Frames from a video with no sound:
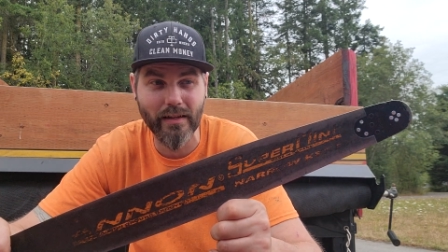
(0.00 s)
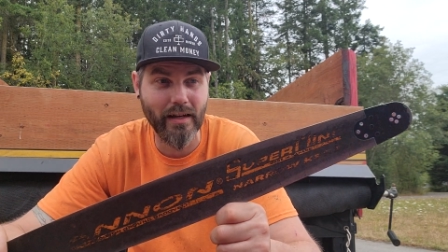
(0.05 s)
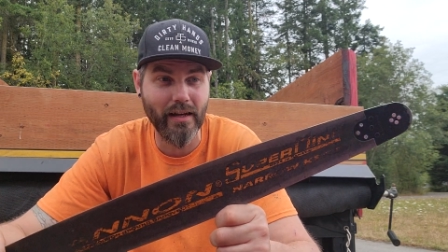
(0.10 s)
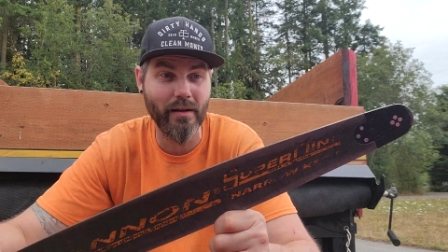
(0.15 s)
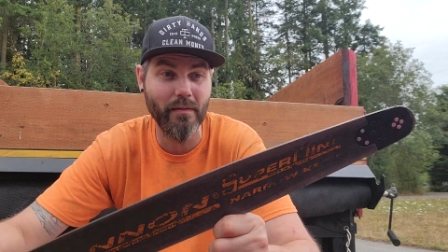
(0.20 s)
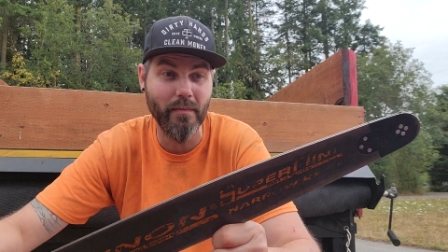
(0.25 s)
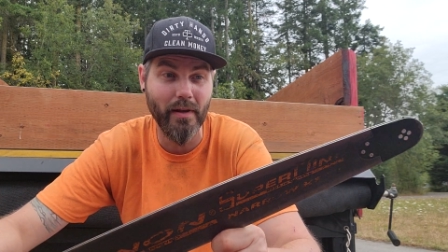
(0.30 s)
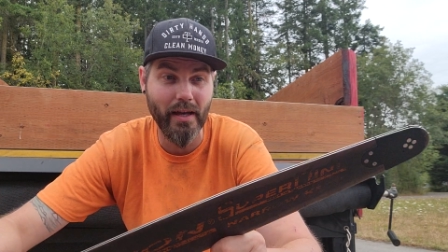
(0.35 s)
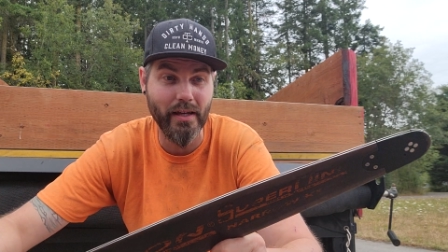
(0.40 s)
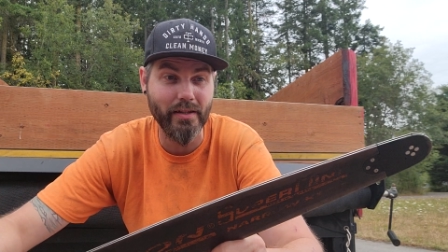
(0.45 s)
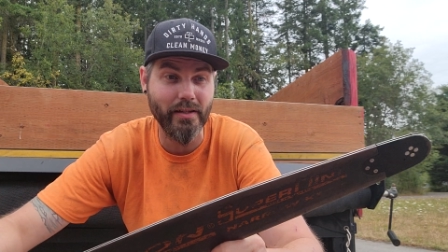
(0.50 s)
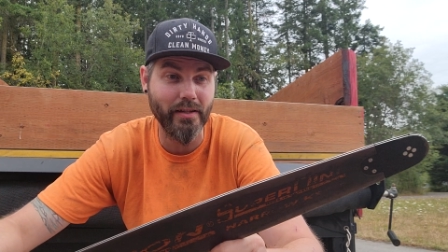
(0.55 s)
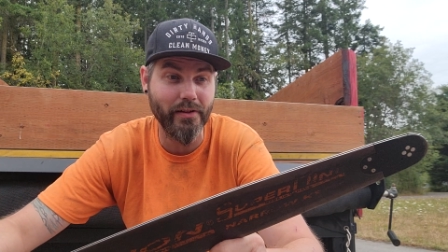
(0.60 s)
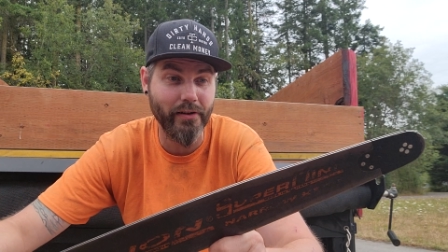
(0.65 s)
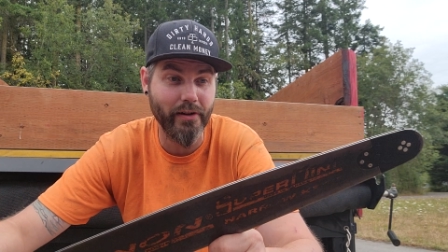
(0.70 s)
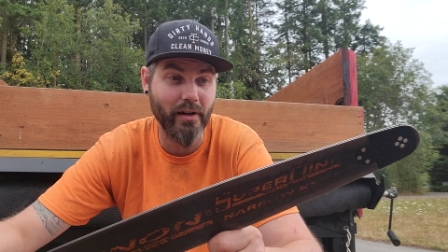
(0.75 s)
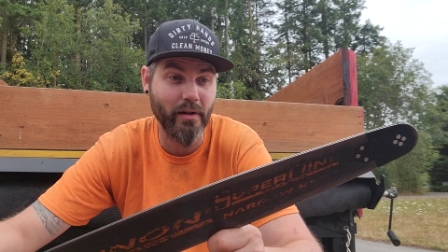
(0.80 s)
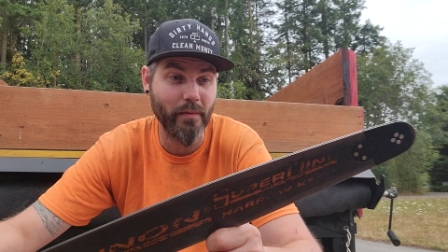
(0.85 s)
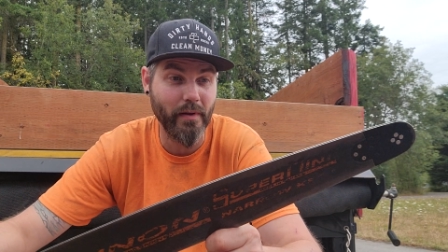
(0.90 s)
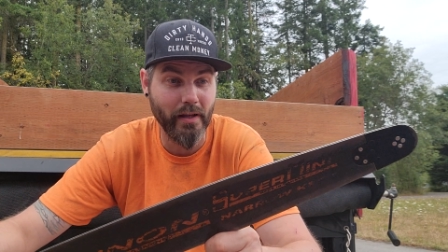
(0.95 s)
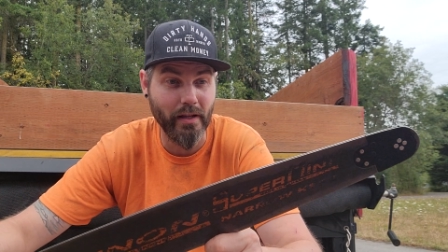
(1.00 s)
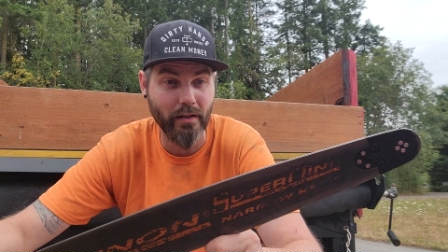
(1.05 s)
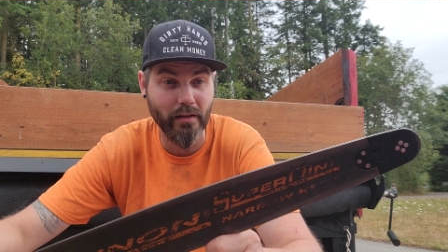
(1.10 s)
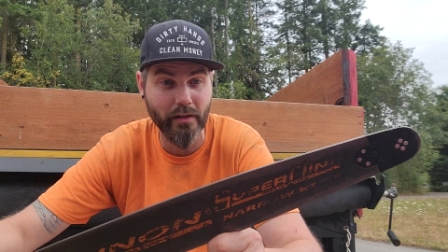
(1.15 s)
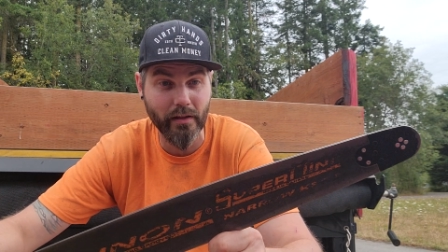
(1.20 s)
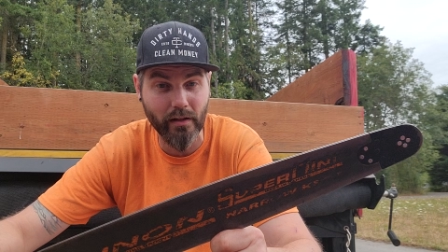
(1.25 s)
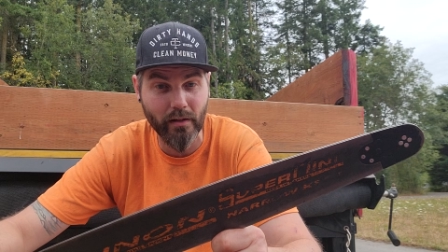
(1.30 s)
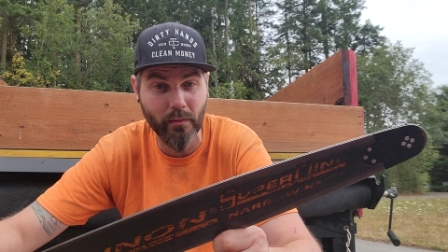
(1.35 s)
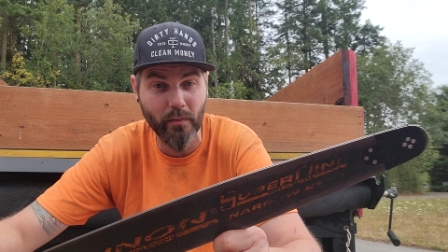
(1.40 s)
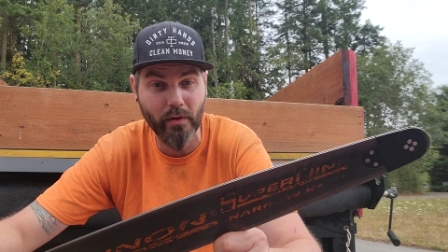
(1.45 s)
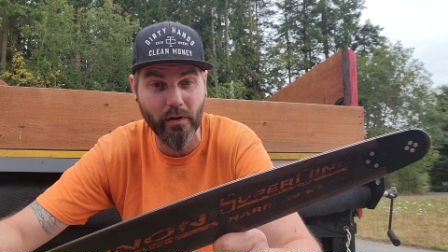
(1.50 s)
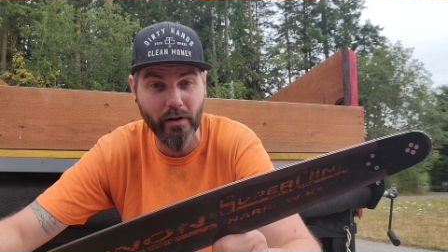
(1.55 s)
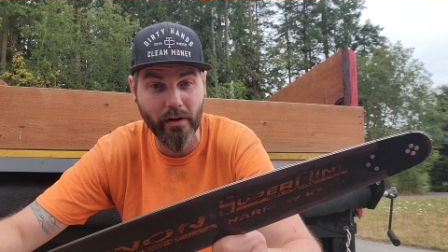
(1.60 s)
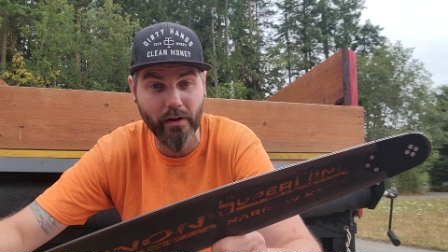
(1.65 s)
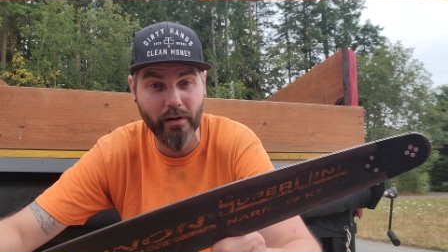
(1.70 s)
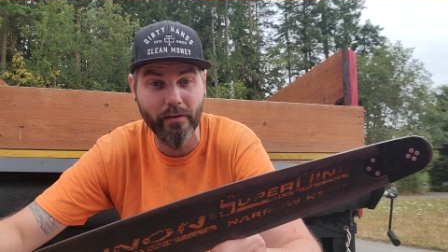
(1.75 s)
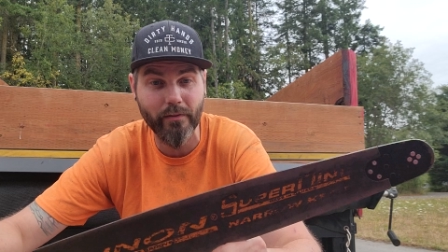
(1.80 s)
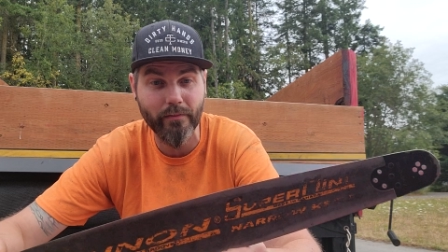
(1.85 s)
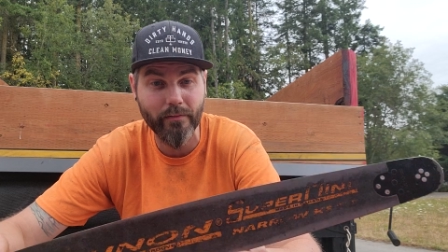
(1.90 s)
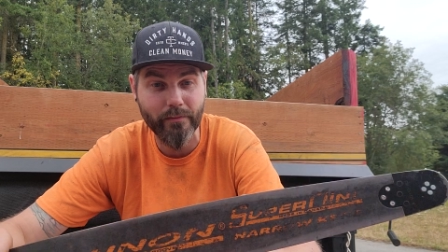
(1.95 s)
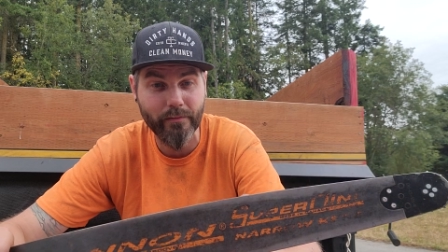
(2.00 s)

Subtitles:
I imagine they're going to be a little more